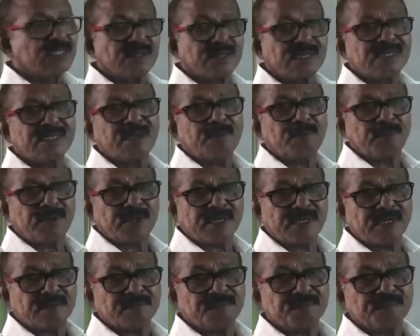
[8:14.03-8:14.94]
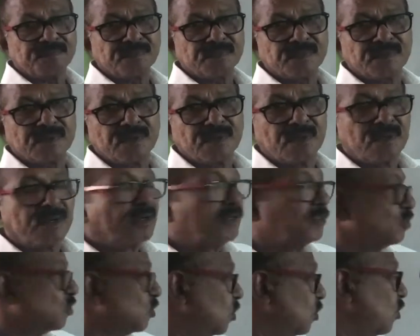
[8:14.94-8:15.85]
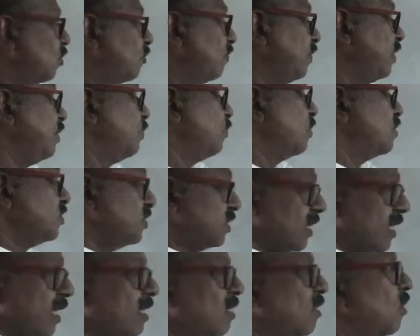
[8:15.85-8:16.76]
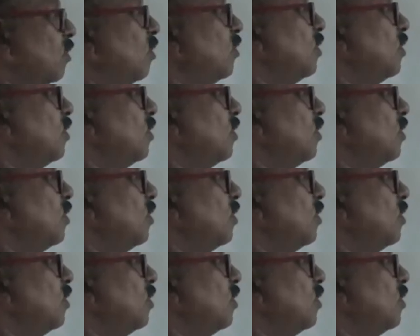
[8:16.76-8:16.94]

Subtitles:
the tapetum. So we once again go